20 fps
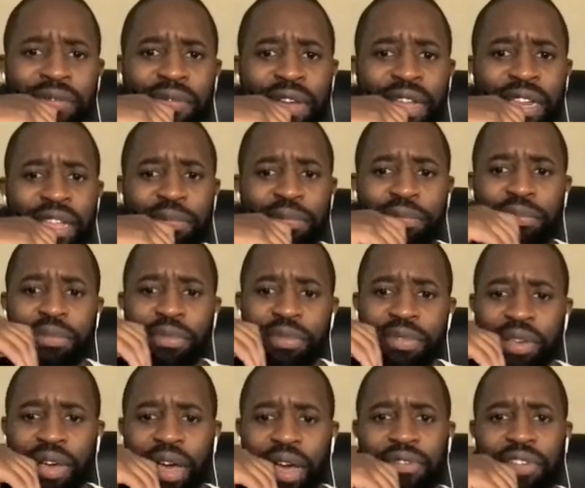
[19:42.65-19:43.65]
really
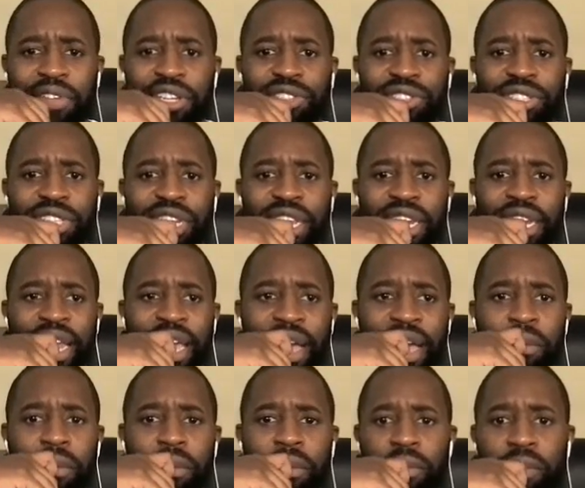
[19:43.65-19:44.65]
kind of interested in now